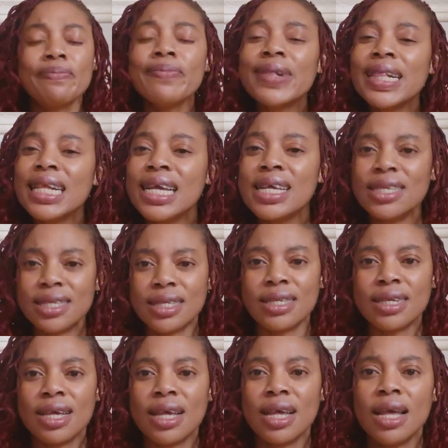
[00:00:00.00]
Please
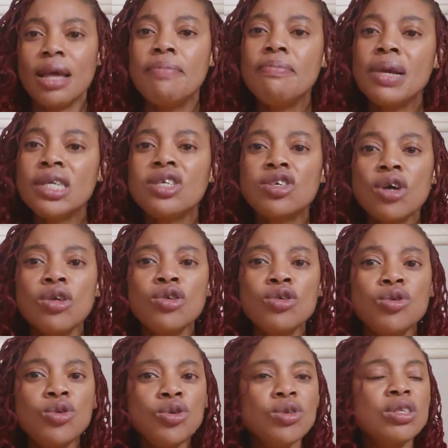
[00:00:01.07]
make sure
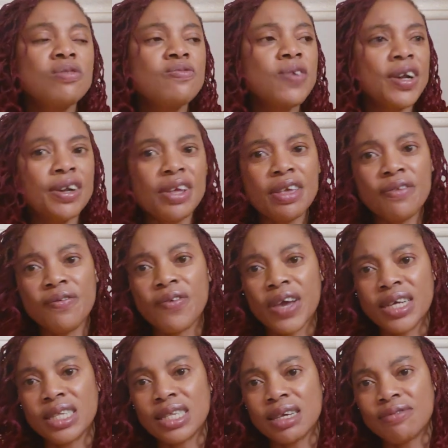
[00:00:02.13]
you use very
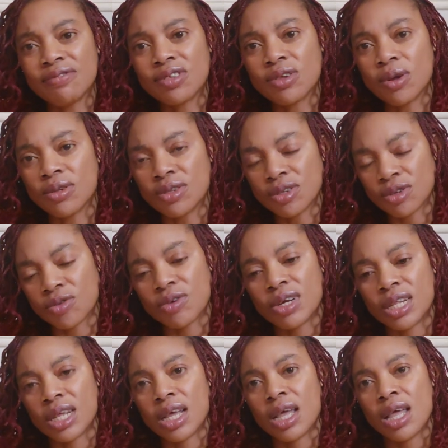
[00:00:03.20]
effective sunscreen.